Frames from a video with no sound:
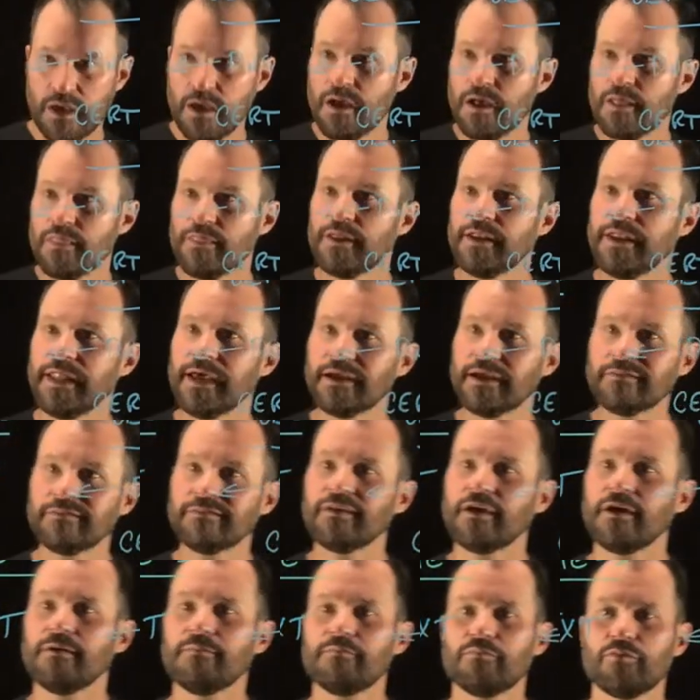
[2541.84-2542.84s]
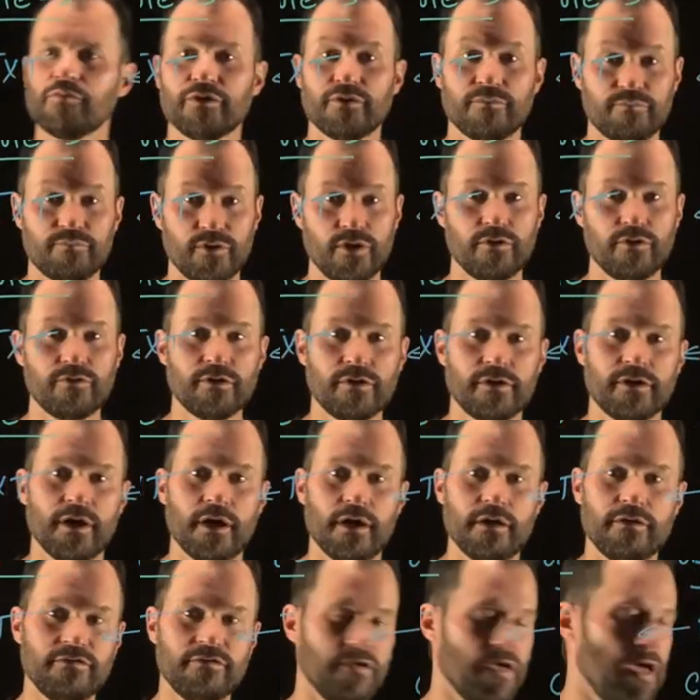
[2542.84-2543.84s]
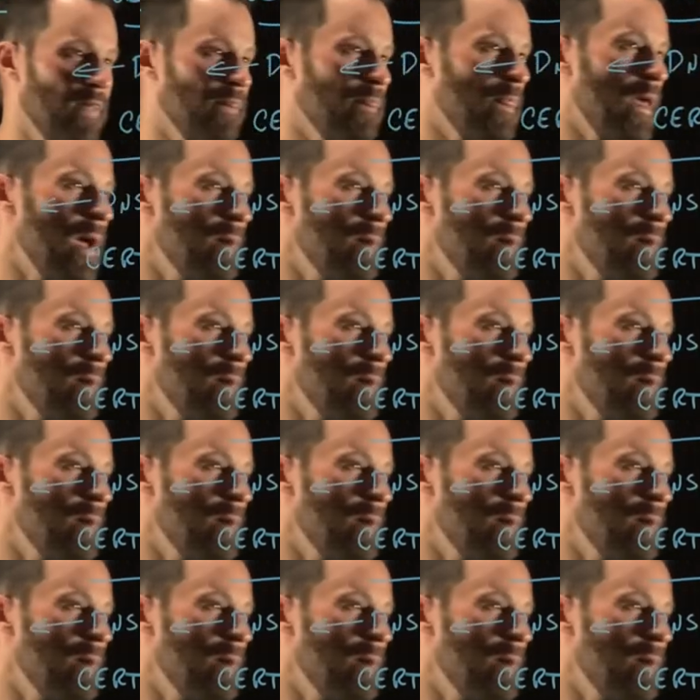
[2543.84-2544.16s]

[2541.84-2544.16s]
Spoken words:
The next step, what the broker does at that